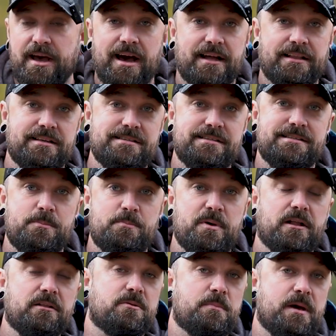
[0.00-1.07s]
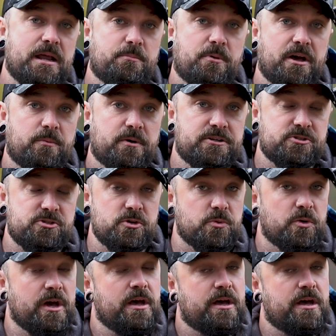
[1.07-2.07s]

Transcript: and this is a belt made by Wazoo.